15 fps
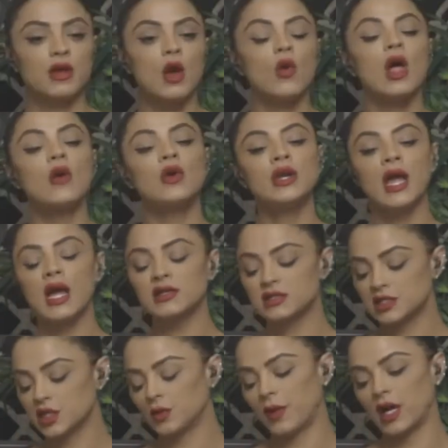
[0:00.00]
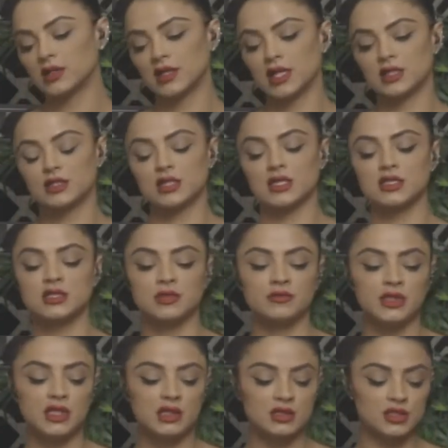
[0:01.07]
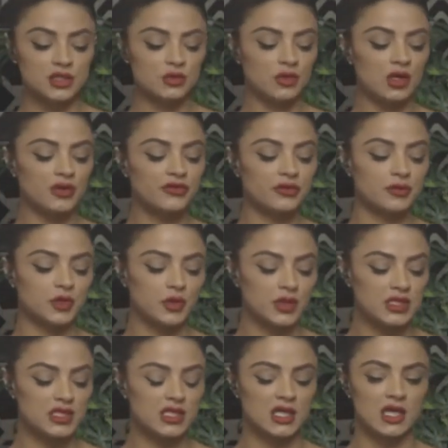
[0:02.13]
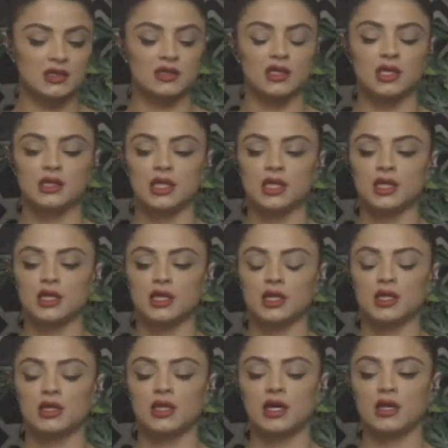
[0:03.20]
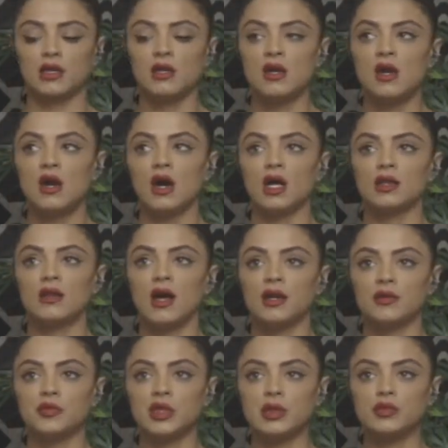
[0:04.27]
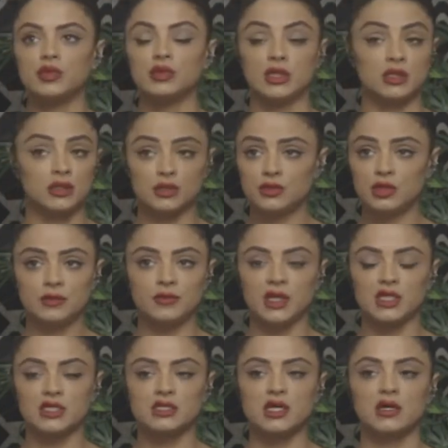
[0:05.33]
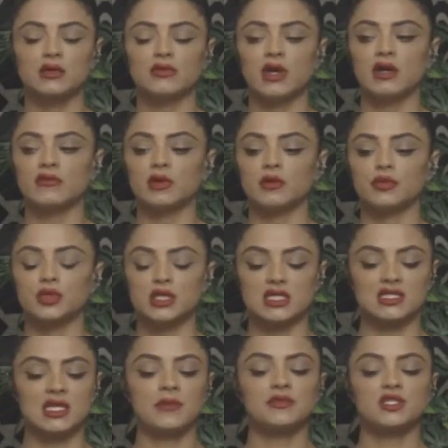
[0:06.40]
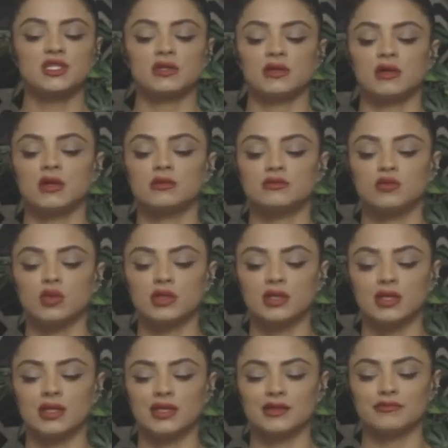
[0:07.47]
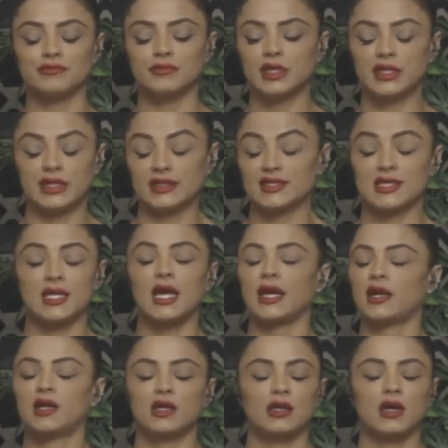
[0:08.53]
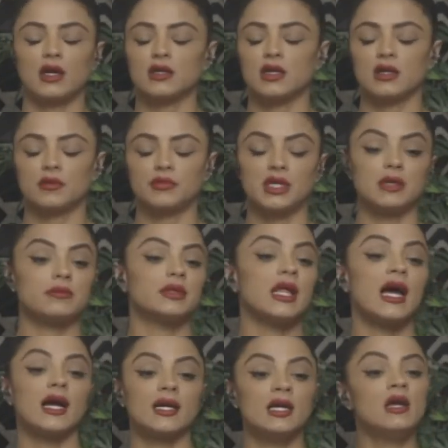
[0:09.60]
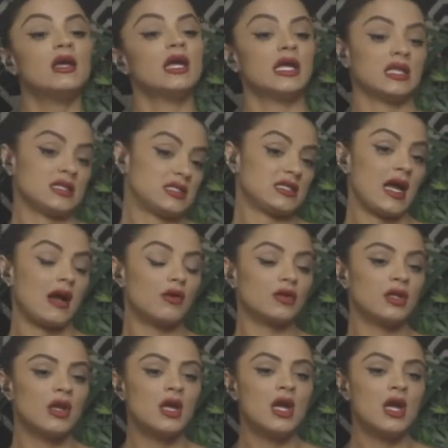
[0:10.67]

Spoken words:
Well, I want to ask you about that, Justin, because you are from Louisiana, and I think that a lot of people, including myself, have a perception of what it is like being Black in the South.